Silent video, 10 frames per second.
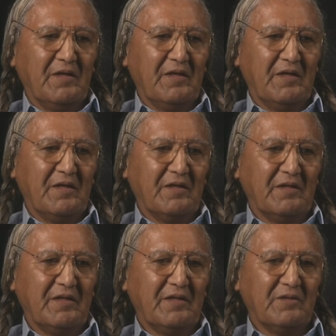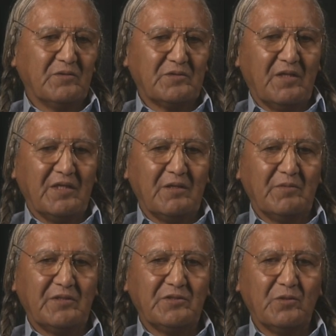And uh, in those
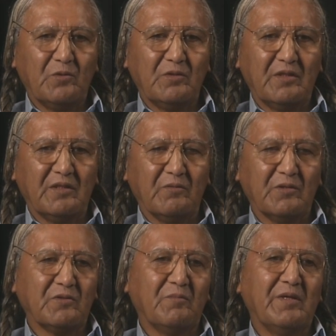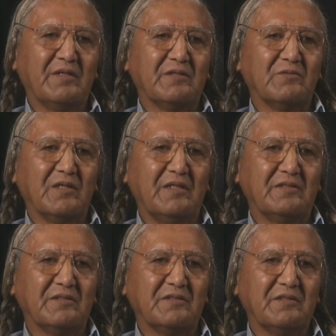documents showed that there were tremendous
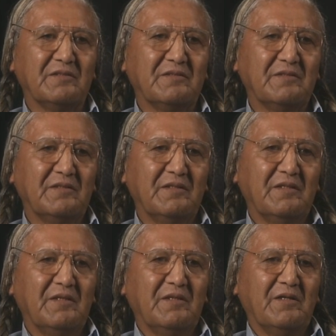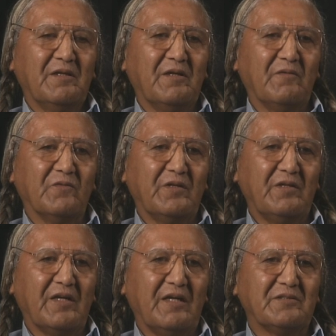releases of
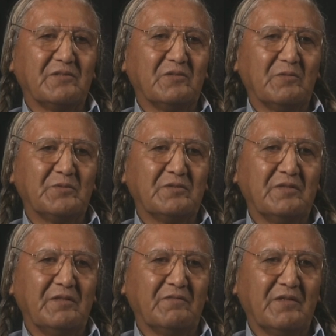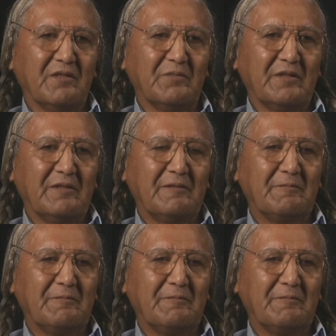radioisotopes to the environment